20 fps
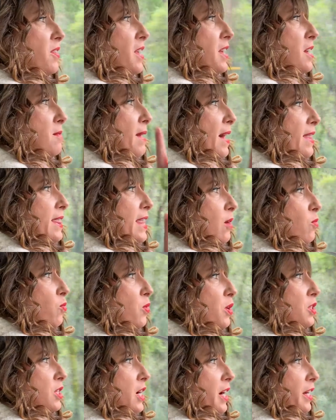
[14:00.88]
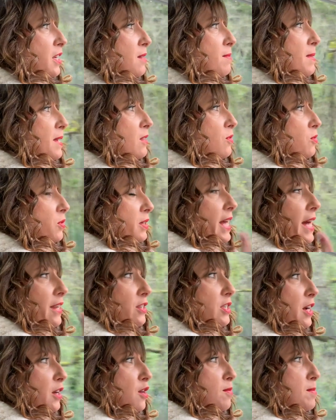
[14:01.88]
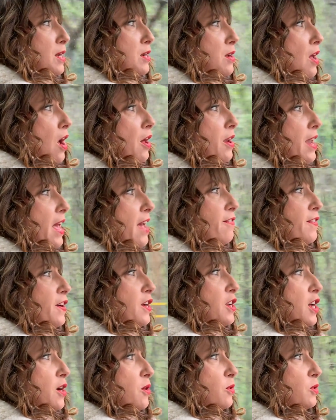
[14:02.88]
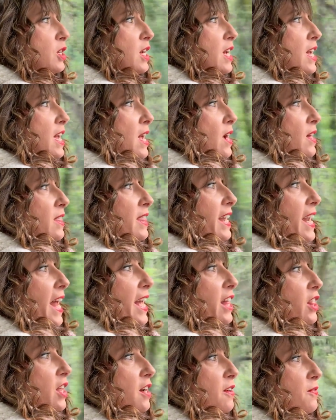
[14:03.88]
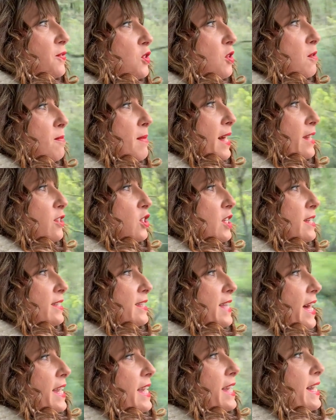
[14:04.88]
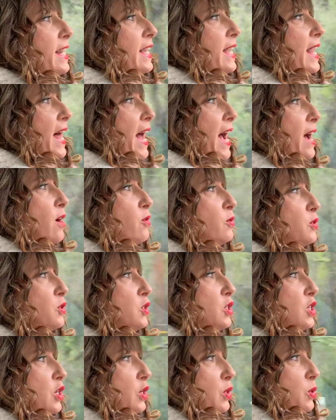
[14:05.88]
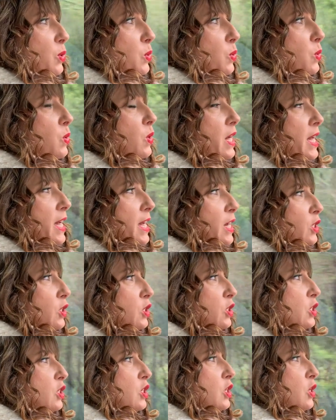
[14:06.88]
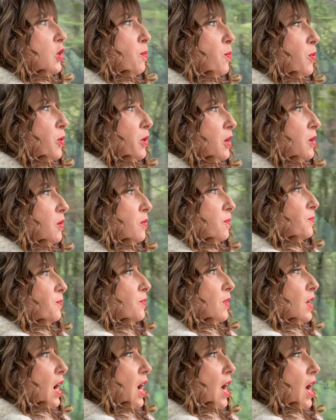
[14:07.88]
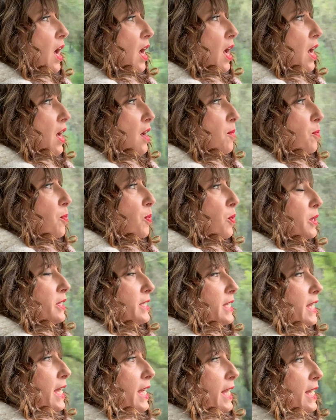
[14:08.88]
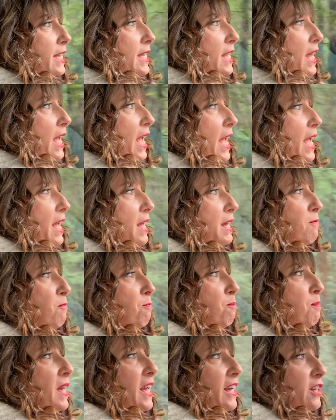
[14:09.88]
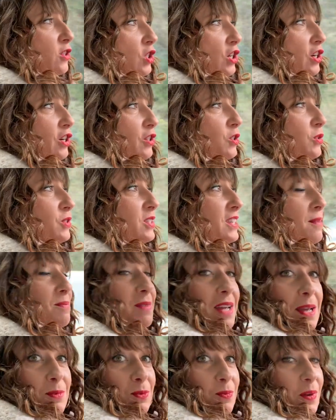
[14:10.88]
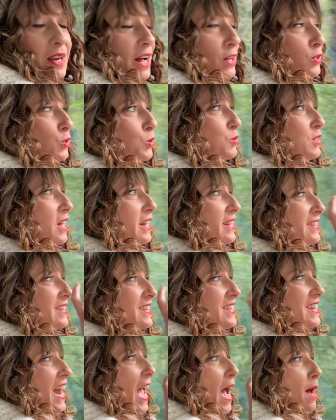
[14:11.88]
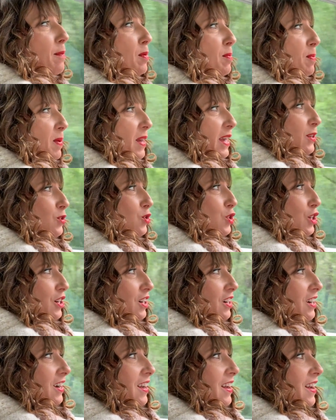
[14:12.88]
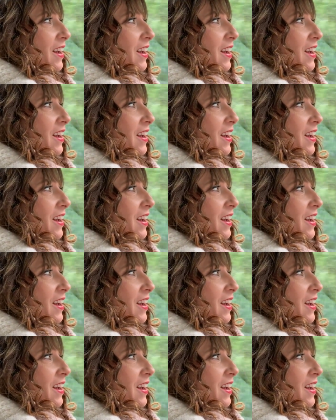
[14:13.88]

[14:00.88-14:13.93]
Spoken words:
thing about that Word document or that document on Evernote that I love so much is that it allows you to put in a picture. So sometimes what I'll do is I'll snap a picture